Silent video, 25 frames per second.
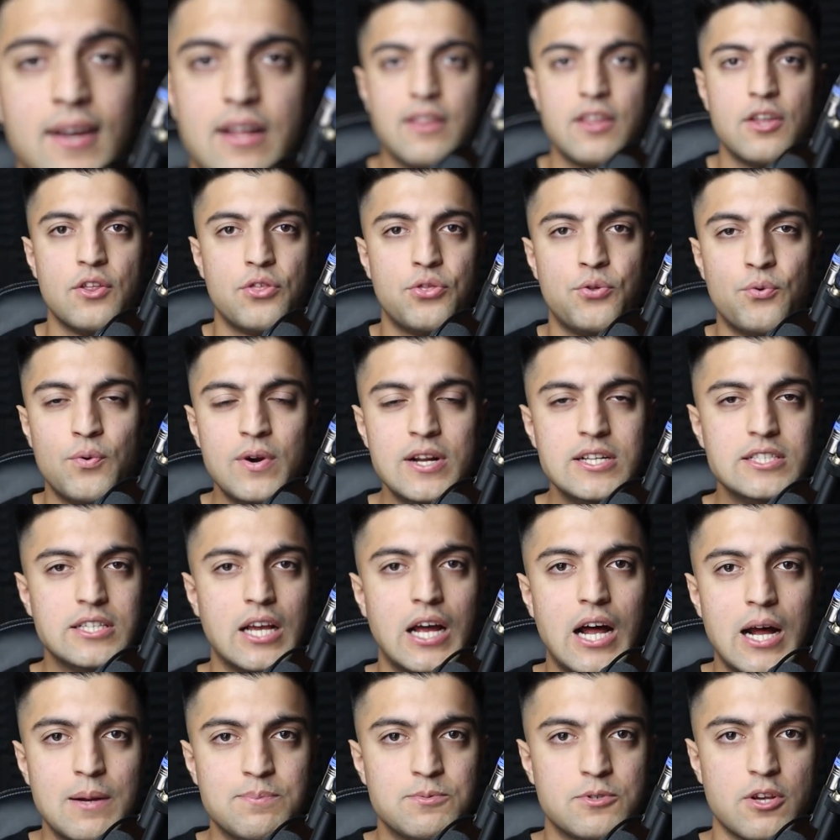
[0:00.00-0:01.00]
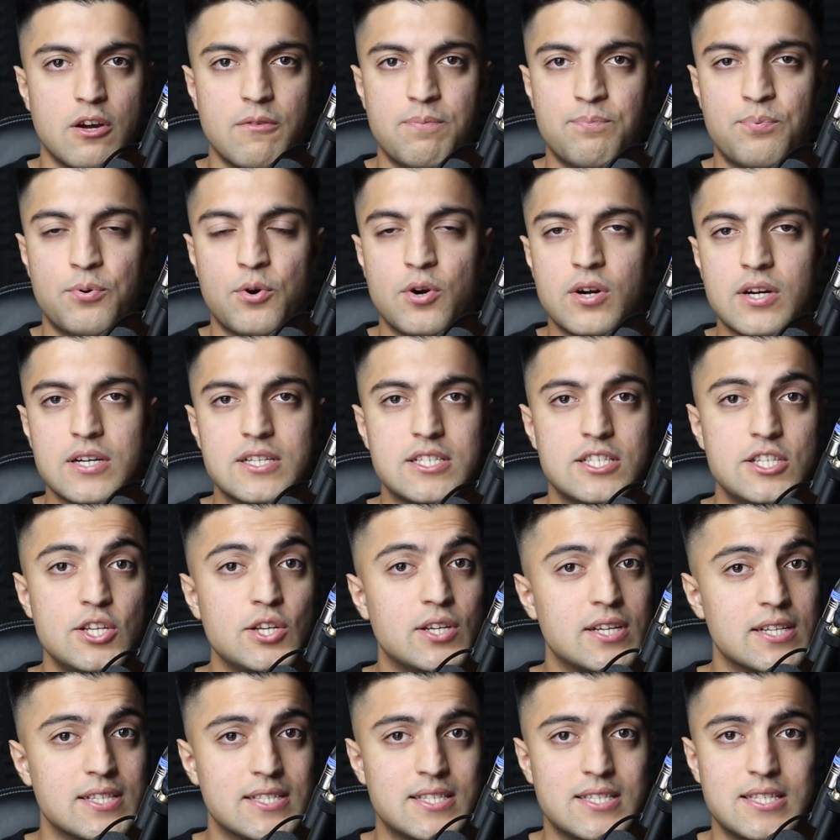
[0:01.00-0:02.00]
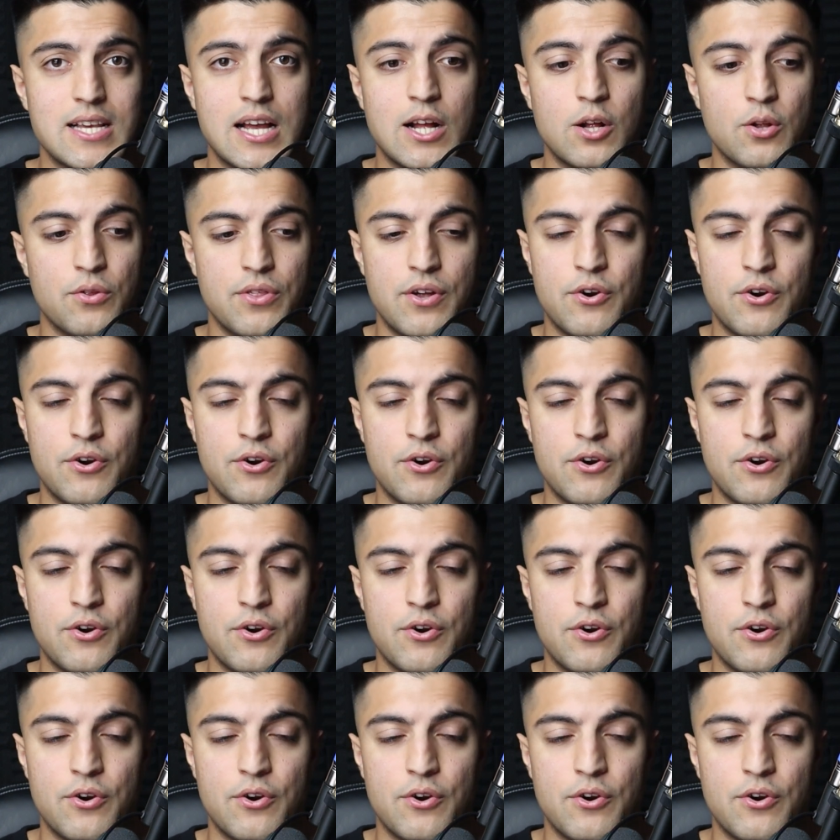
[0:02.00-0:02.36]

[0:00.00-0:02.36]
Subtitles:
Now, there are 3 types of products you can sell.